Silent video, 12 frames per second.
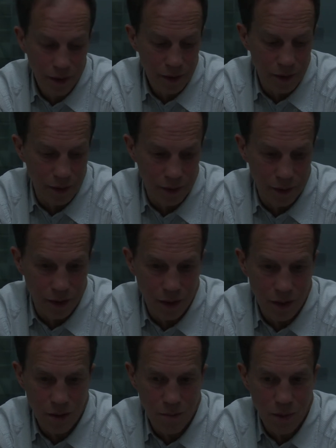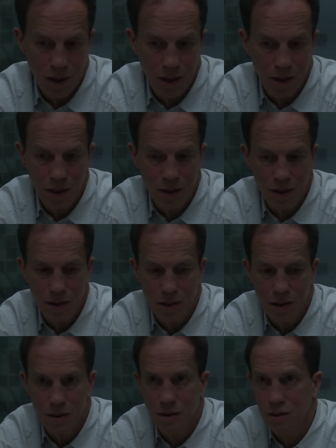that they may
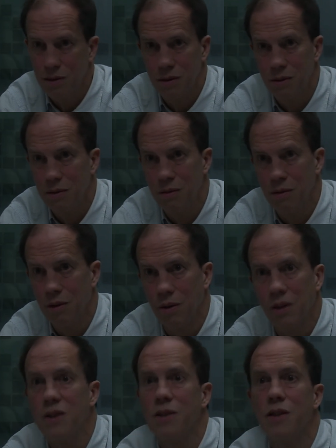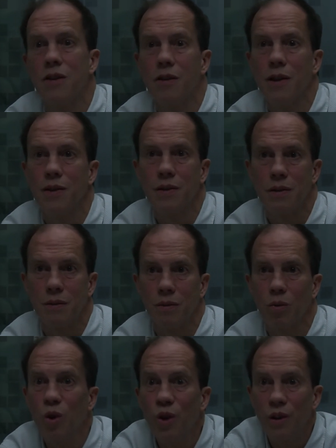just not consider us
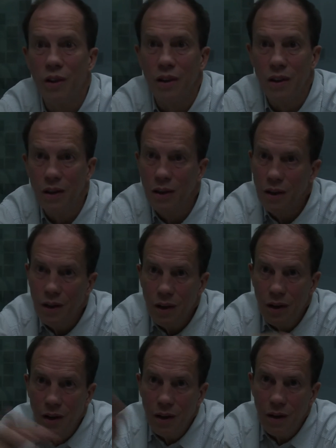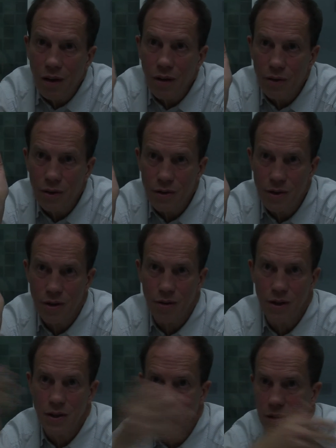worthy of
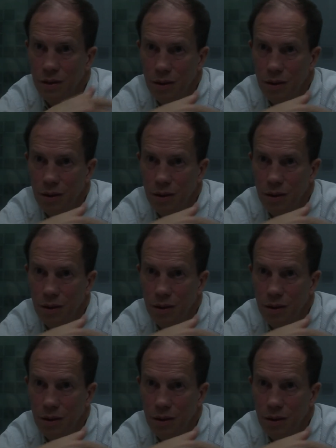consideration.